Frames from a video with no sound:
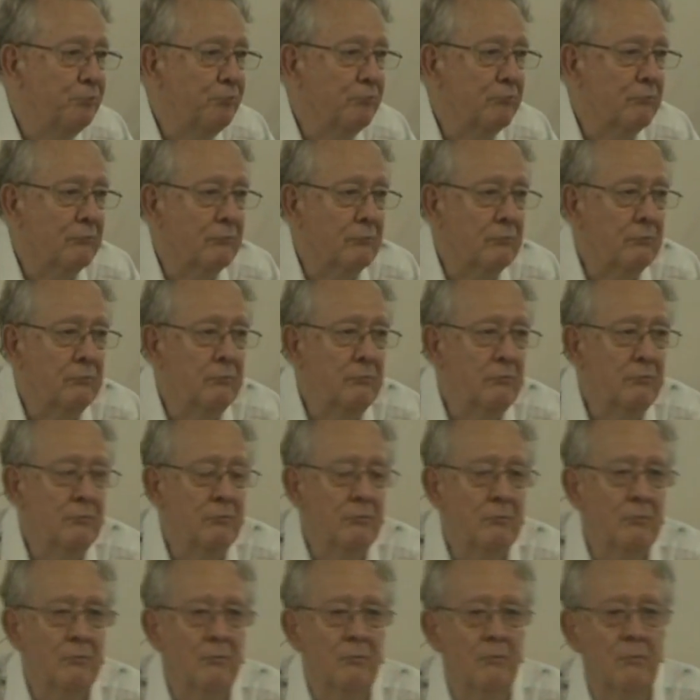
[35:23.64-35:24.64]

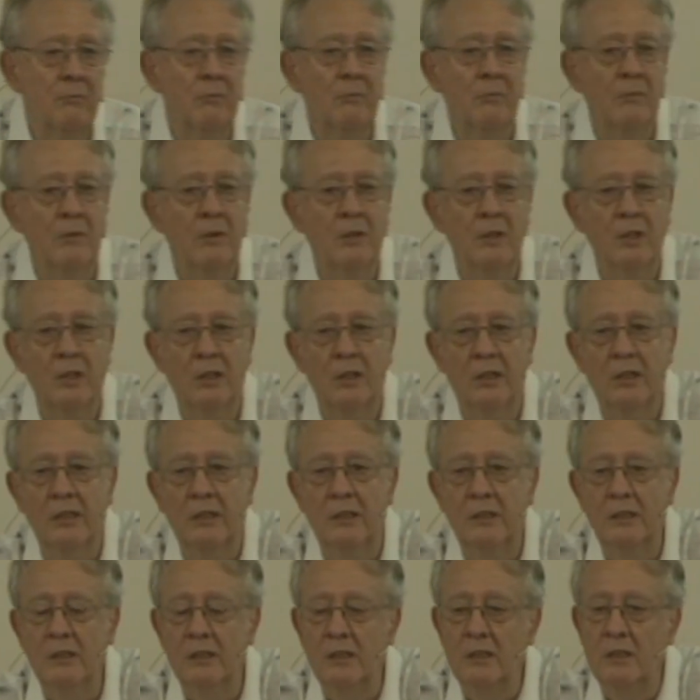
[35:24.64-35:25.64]

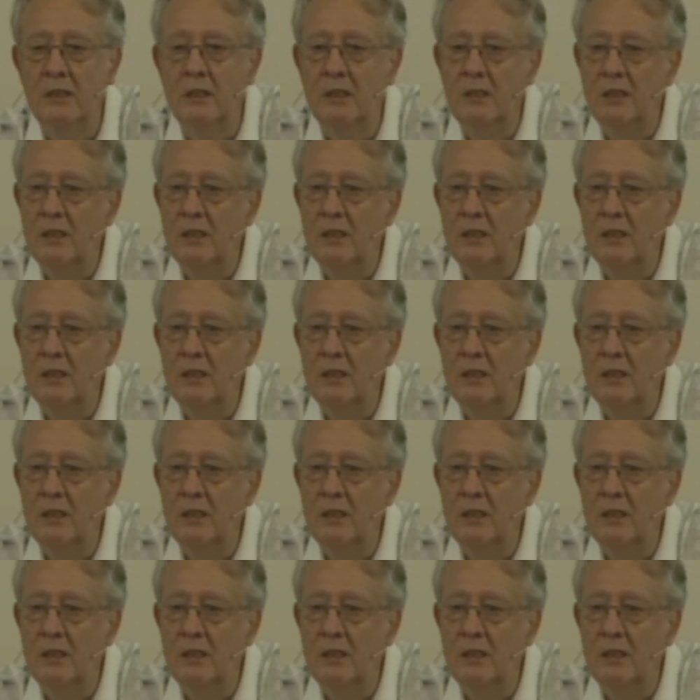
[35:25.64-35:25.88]
Nobody speaks.